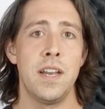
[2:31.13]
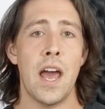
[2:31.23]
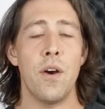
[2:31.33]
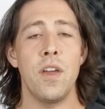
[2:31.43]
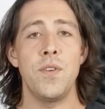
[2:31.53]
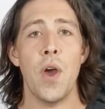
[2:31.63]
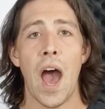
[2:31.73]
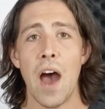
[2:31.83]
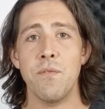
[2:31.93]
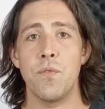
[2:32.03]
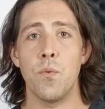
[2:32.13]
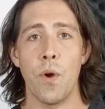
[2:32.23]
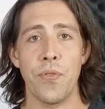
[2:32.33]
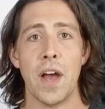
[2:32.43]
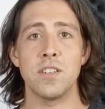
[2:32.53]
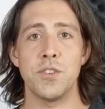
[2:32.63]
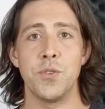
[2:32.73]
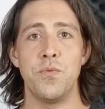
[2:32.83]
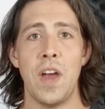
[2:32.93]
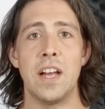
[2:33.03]
Now, if you have 1000
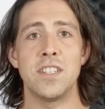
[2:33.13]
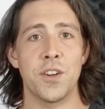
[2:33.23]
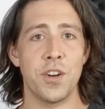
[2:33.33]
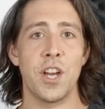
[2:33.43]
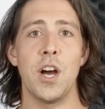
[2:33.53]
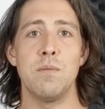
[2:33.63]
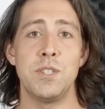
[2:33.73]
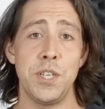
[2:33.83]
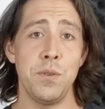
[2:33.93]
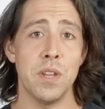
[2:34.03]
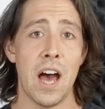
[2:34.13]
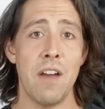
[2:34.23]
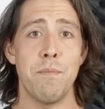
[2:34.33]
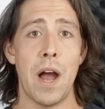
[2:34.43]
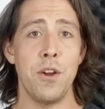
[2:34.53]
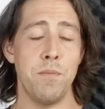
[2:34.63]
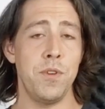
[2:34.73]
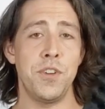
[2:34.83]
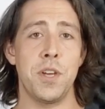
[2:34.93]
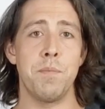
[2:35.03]
true fans that are going to come see you live, buy your
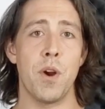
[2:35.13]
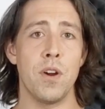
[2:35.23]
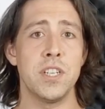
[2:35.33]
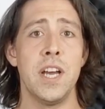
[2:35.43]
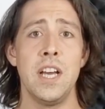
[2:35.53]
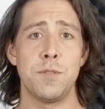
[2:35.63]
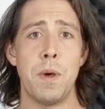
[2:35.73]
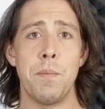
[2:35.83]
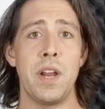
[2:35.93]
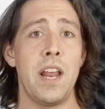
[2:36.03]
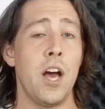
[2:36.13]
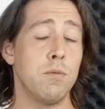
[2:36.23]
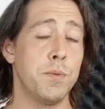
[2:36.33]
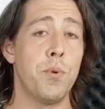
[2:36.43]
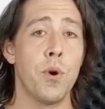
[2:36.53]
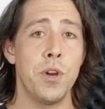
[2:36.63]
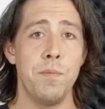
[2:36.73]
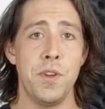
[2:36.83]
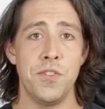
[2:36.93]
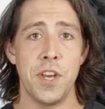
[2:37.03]
music and merch, spend money to help support
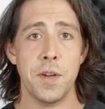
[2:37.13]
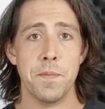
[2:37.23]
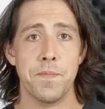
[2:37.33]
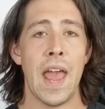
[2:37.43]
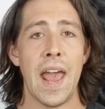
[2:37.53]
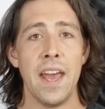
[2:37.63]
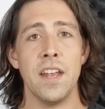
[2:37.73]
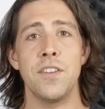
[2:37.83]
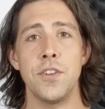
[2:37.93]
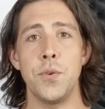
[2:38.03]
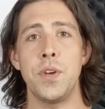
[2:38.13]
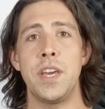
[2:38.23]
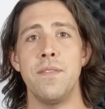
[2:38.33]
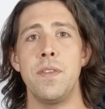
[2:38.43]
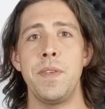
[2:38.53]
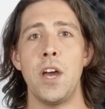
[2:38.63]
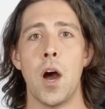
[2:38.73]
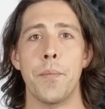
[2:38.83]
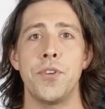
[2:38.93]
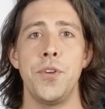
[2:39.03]
your music, and you give them the
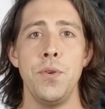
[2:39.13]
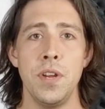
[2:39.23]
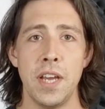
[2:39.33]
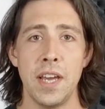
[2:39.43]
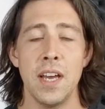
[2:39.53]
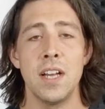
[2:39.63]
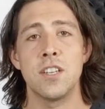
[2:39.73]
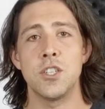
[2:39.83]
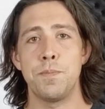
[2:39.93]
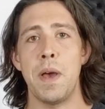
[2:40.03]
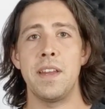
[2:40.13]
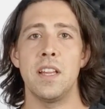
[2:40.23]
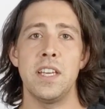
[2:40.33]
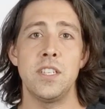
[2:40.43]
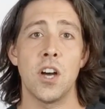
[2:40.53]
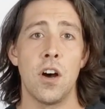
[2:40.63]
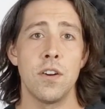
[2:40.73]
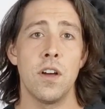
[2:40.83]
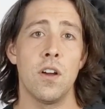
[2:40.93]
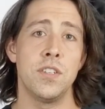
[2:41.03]
opportunity to spend at least
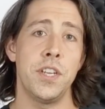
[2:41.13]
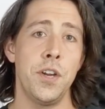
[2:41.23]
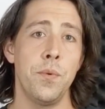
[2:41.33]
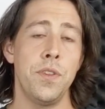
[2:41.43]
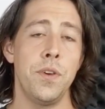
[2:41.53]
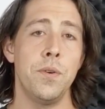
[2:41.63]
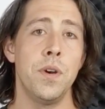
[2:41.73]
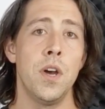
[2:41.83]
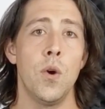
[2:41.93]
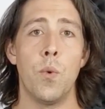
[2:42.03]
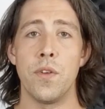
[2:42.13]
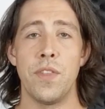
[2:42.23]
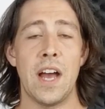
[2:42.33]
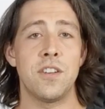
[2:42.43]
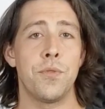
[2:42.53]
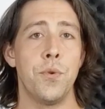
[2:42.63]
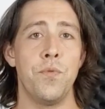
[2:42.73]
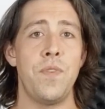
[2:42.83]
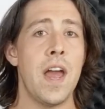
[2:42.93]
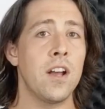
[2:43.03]
$100 a year with you, whether that's
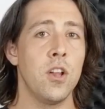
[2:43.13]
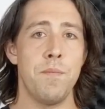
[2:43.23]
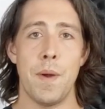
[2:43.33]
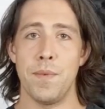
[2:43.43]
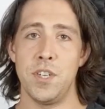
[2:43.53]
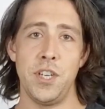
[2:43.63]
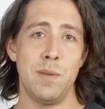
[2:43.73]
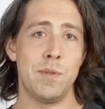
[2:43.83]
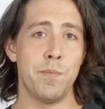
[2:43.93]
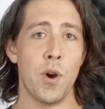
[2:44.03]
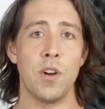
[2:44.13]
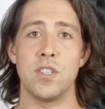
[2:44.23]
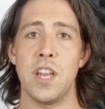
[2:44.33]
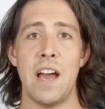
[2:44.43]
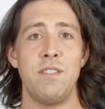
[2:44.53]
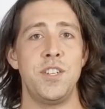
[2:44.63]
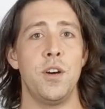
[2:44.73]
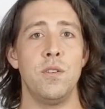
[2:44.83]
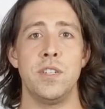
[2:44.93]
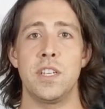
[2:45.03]
through fan club memberships, merch, live
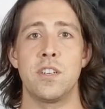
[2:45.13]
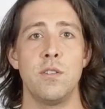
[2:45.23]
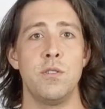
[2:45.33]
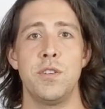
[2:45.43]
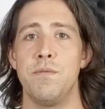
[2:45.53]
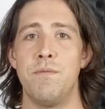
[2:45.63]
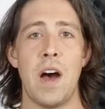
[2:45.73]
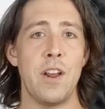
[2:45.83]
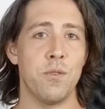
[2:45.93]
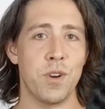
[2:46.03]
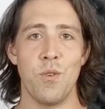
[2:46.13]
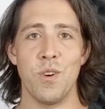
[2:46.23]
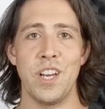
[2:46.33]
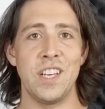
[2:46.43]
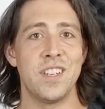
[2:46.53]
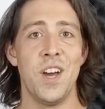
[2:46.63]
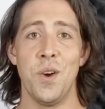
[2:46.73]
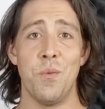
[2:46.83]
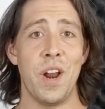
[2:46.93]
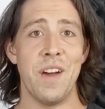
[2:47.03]
shows, exclusive vinyl recordings,
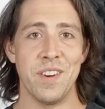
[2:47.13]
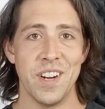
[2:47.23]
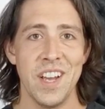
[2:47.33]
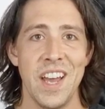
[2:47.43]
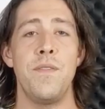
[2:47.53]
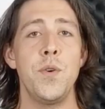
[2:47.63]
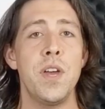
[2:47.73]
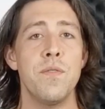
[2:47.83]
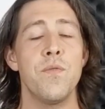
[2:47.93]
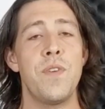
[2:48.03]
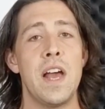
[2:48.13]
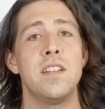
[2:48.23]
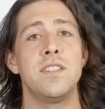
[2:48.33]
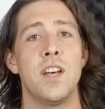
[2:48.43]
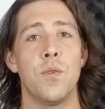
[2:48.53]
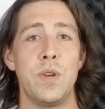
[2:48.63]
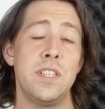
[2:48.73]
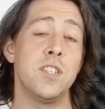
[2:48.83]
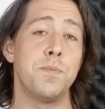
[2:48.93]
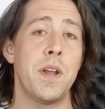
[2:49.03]
whatever. If you give fans a
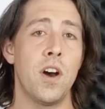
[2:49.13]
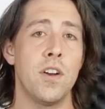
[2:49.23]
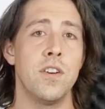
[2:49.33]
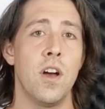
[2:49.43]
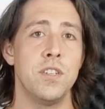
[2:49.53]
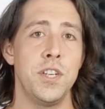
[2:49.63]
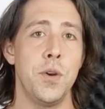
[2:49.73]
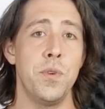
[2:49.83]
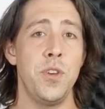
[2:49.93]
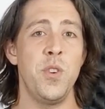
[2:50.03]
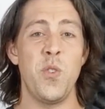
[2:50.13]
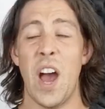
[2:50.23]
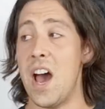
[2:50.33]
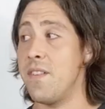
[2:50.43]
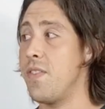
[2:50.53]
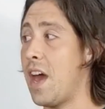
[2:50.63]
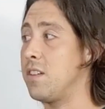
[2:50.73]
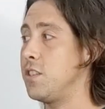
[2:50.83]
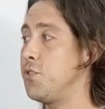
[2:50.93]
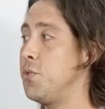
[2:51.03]
reason to spend $100 a year with you and you have
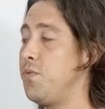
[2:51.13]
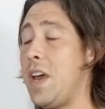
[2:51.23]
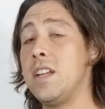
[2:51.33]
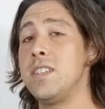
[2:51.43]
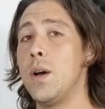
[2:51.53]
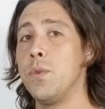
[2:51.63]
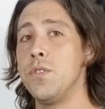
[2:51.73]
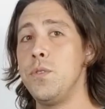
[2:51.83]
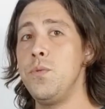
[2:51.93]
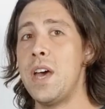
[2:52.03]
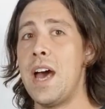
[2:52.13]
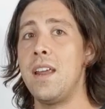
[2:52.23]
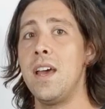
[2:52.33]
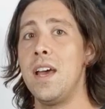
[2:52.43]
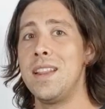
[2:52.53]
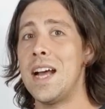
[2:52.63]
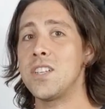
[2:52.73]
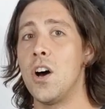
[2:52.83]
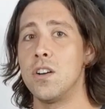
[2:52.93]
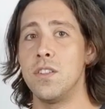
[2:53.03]
1000 true fans that will do that,
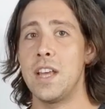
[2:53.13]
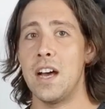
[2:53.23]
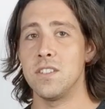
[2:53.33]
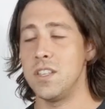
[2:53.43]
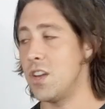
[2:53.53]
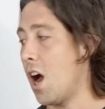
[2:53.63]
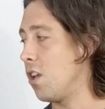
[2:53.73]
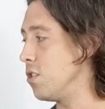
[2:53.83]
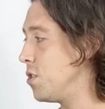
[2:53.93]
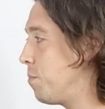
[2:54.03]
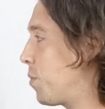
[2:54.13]
that's $100,000